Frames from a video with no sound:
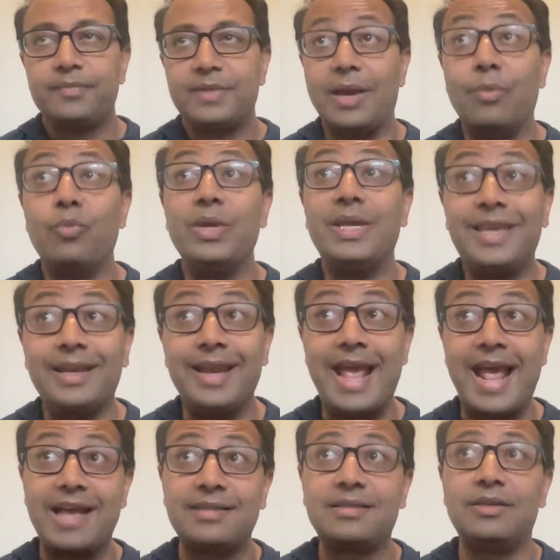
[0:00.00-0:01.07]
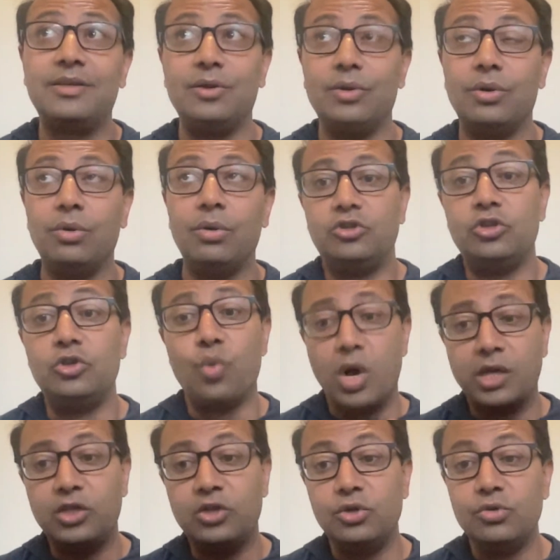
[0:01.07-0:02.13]
And we can ask you, do you
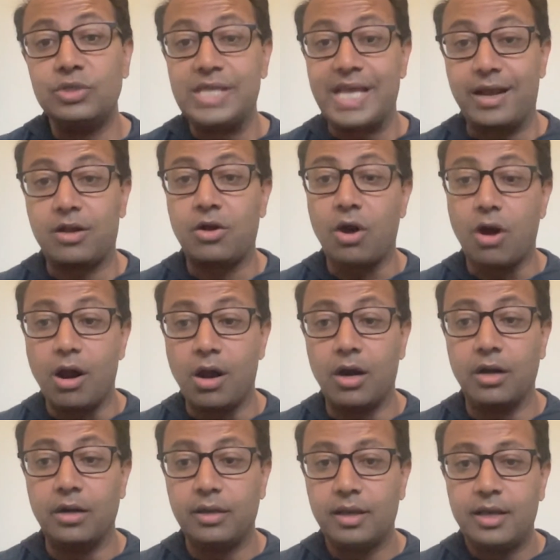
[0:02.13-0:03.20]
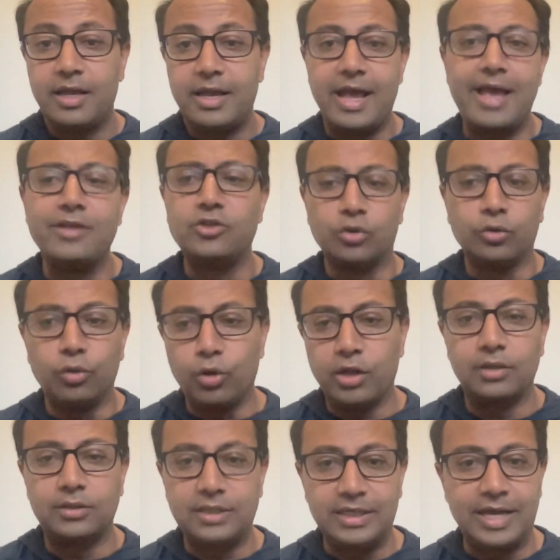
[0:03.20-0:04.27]
want to use that card as your
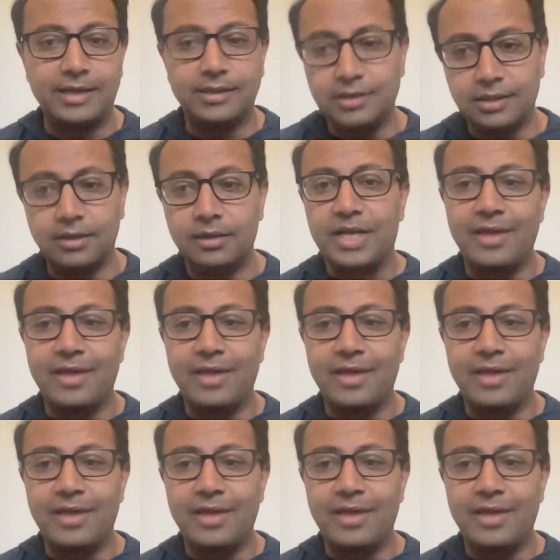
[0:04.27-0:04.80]
loyalty ID?